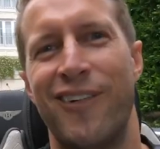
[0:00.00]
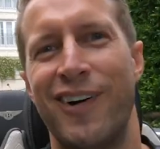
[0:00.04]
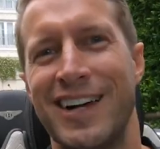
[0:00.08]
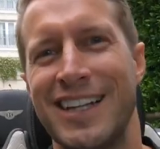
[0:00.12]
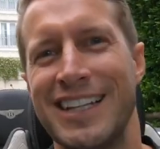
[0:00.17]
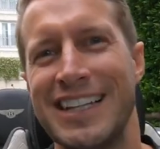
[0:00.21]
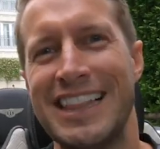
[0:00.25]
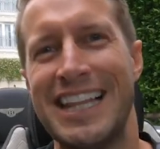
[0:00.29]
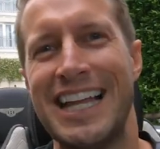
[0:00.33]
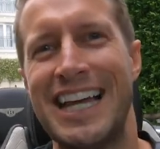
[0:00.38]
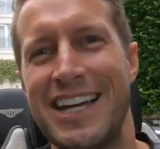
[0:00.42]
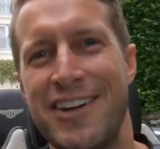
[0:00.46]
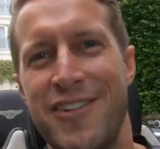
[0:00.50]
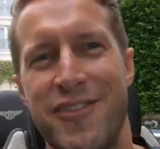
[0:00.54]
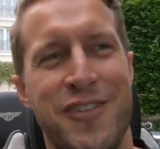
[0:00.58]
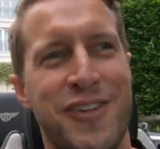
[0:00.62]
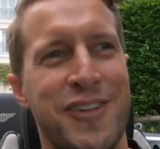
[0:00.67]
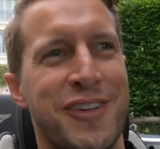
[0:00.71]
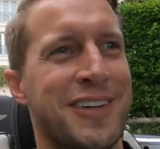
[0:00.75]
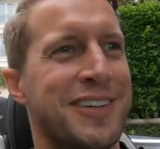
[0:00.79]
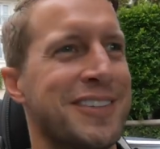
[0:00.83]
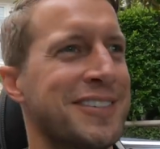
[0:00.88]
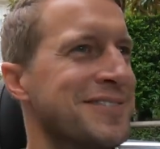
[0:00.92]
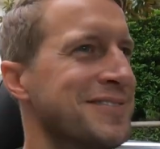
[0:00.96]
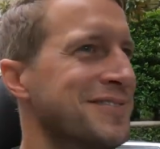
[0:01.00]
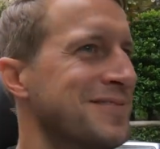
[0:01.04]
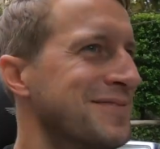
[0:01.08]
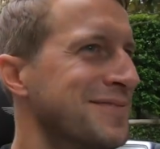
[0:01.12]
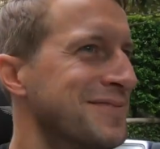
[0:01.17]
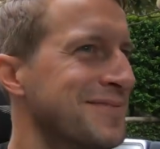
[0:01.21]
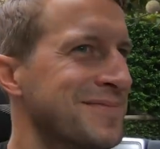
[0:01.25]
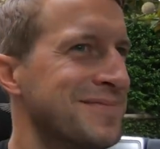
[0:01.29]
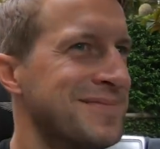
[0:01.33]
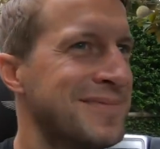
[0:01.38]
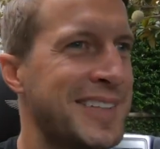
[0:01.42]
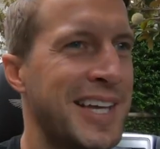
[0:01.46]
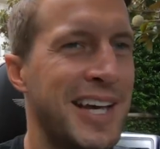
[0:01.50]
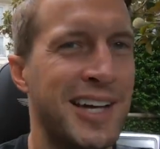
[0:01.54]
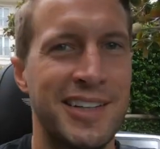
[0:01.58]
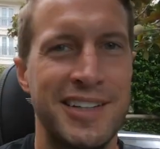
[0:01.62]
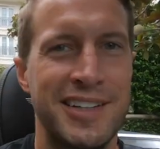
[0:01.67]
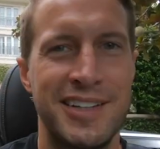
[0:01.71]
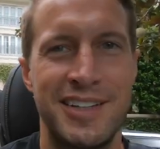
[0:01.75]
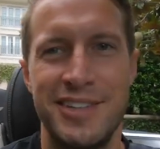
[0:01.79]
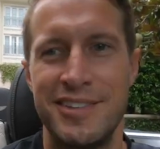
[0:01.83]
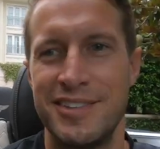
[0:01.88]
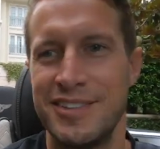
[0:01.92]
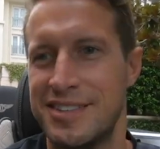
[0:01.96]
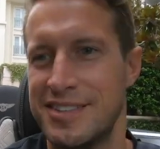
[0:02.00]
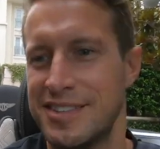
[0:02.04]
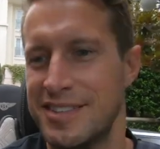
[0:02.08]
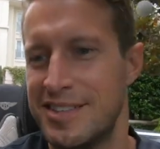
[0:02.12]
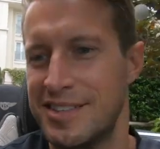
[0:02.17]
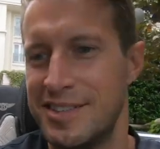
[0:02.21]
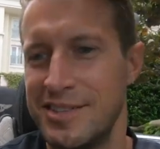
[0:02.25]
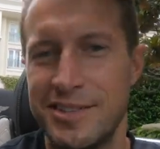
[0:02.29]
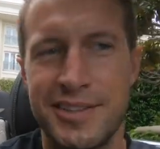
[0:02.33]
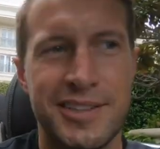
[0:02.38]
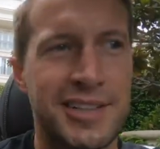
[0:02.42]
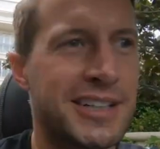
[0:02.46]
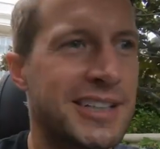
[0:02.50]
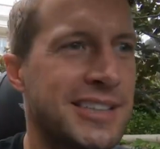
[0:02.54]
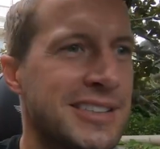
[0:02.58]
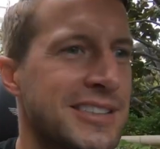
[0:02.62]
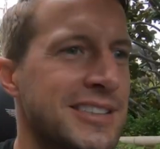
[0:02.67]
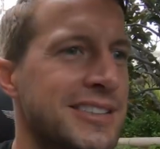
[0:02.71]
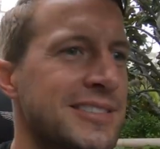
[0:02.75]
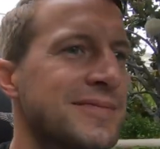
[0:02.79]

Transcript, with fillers: what a life. I'm telling you, this is too crazy. Now